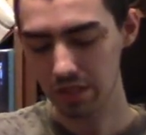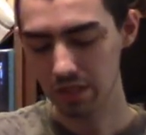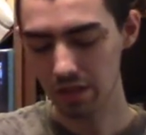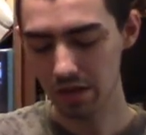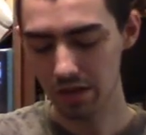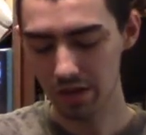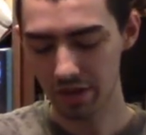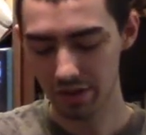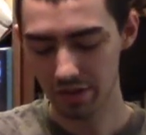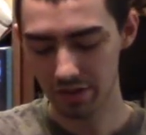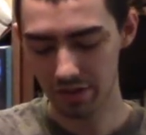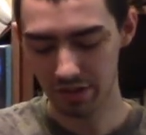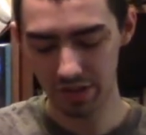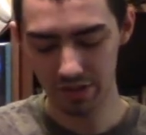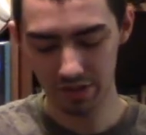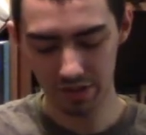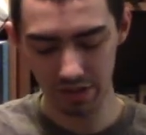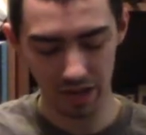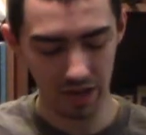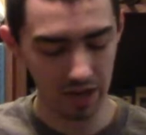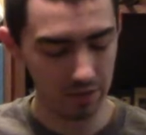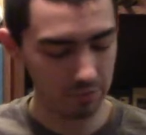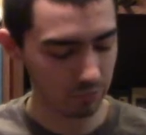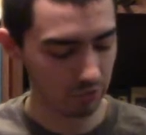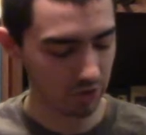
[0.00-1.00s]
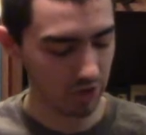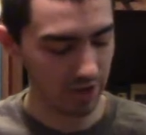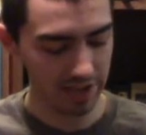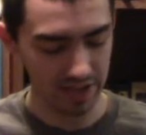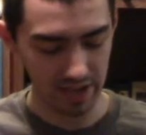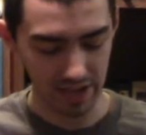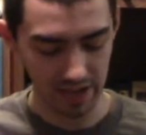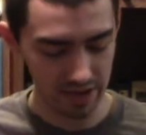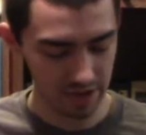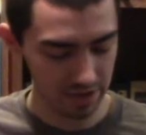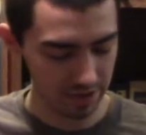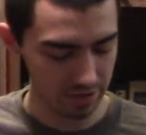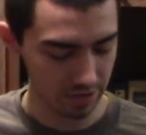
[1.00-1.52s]
because since I'm
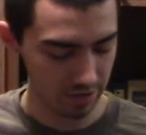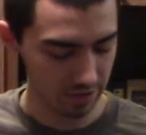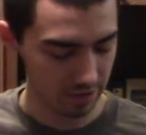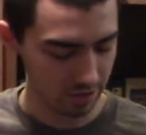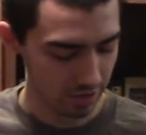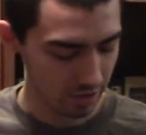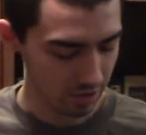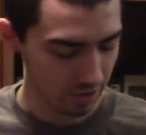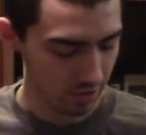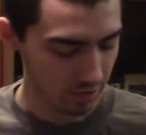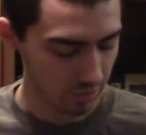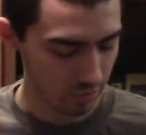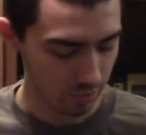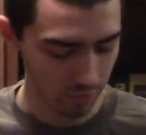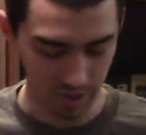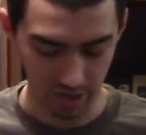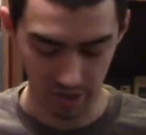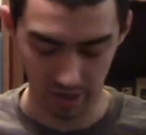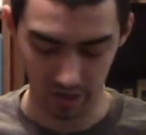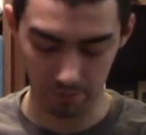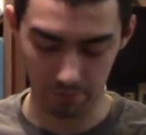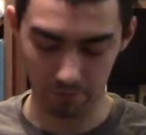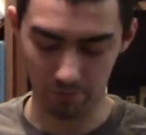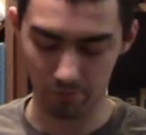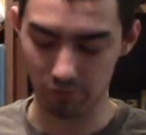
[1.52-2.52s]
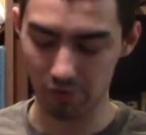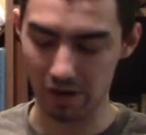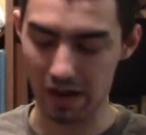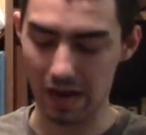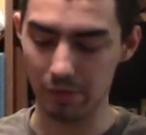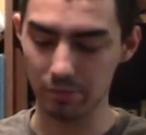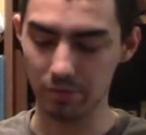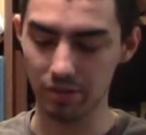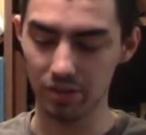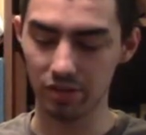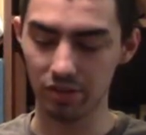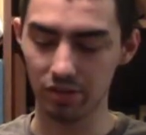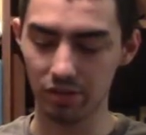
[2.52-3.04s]
right-handed, what I could
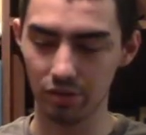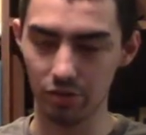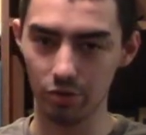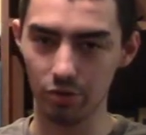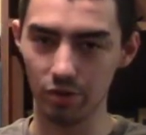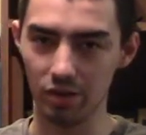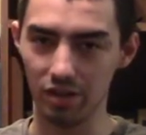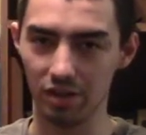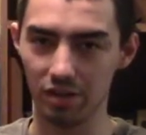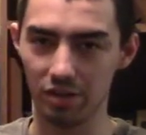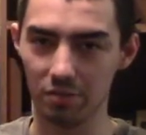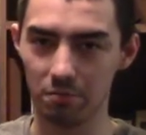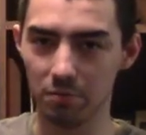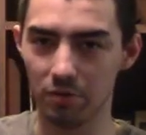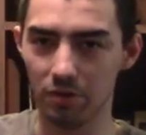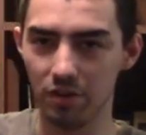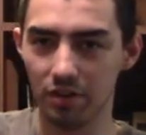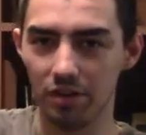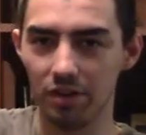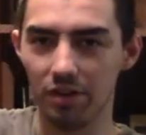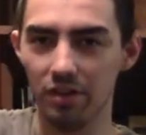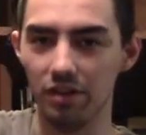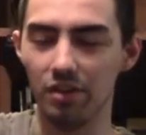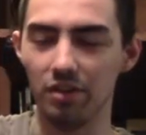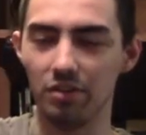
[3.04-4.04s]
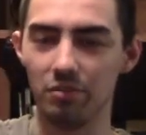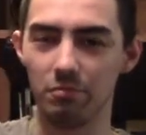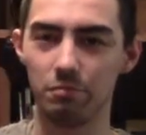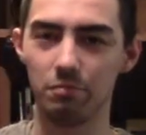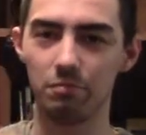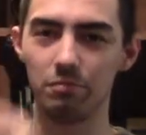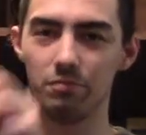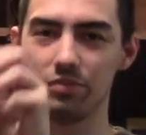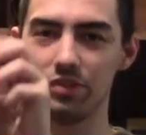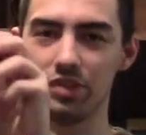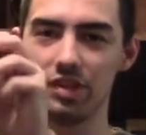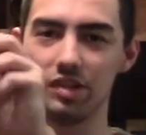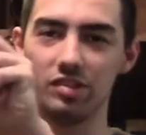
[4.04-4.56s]
probably do is put it,
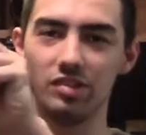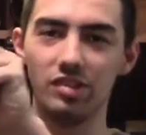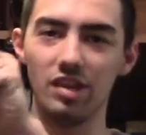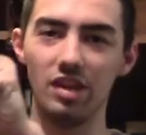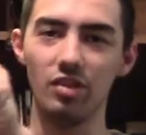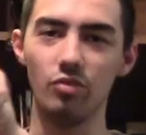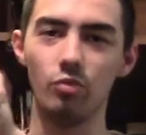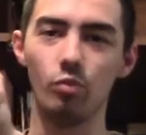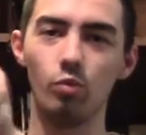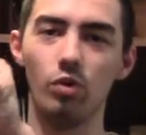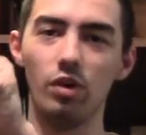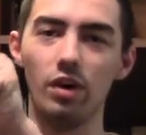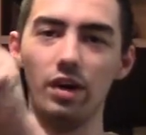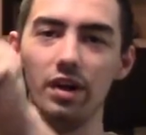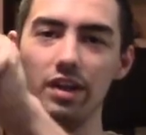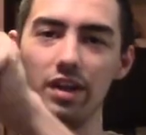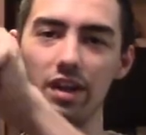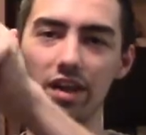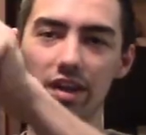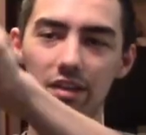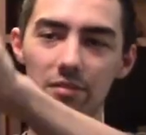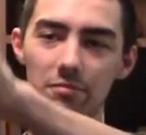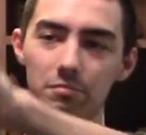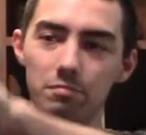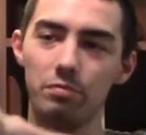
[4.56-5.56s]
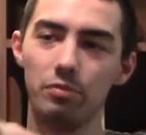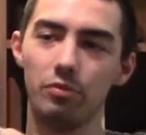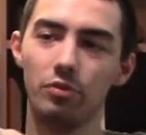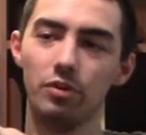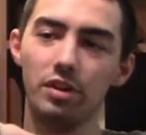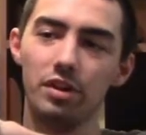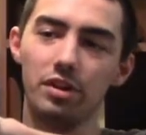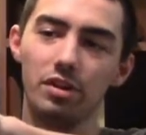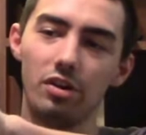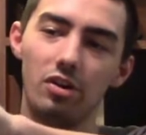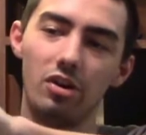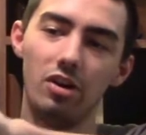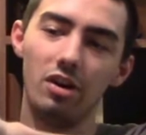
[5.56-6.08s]
just take one and put
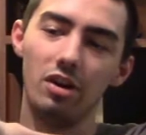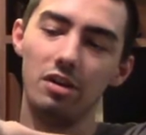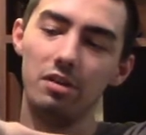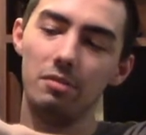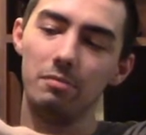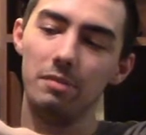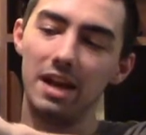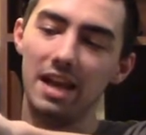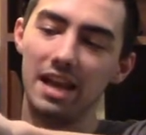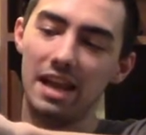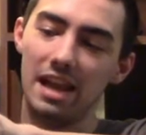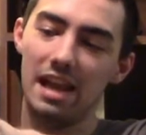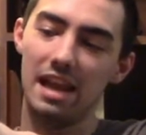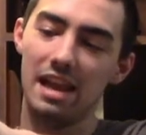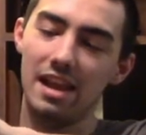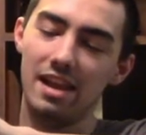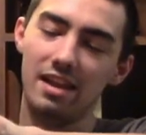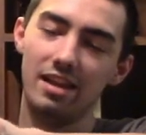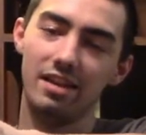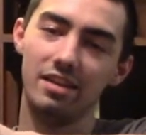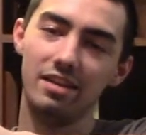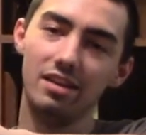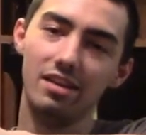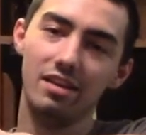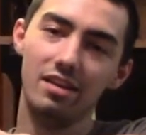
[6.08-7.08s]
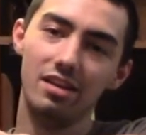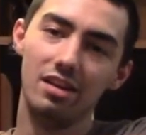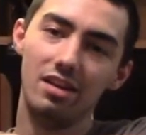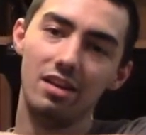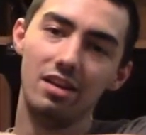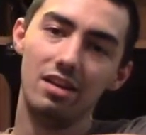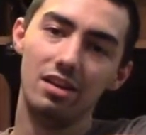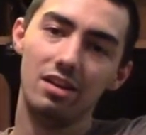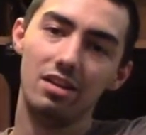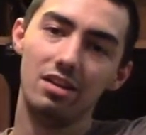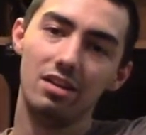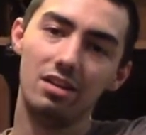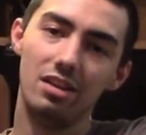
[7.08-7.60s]
it on my hand,
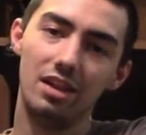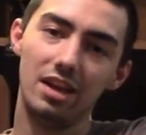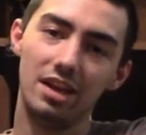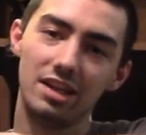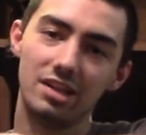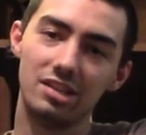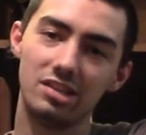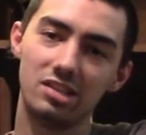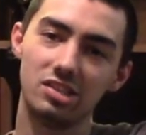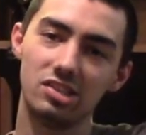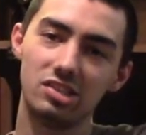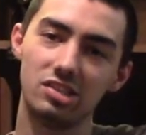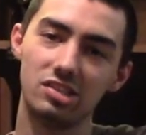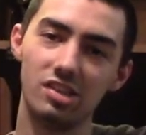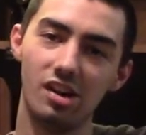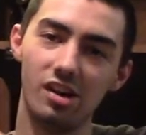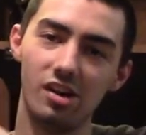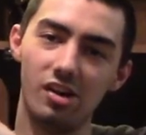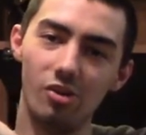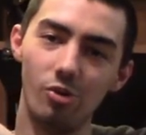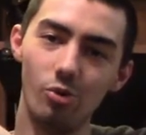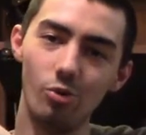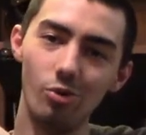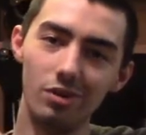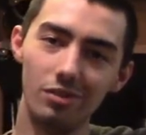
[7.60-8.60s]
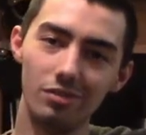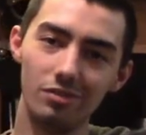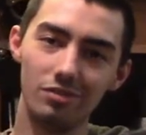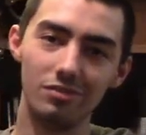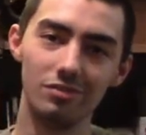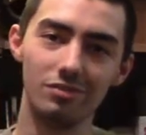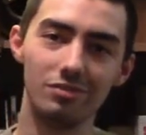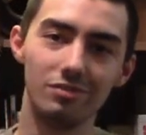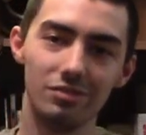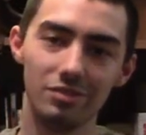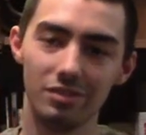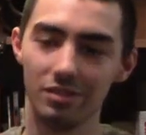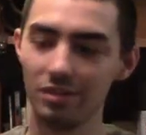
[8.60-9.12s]
like so,
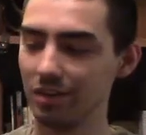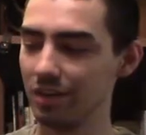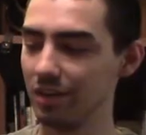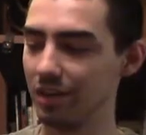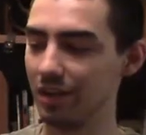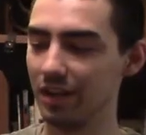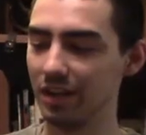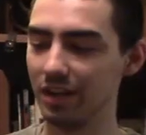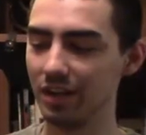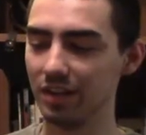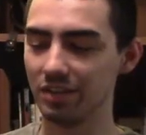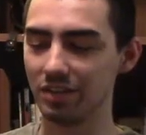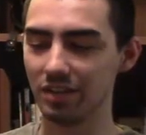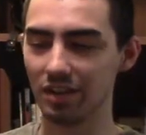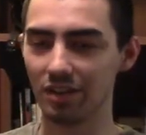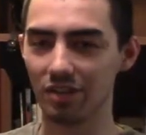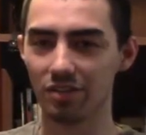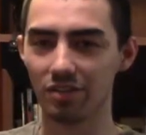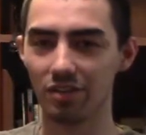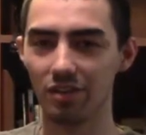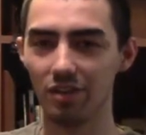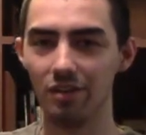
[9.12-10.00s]
and just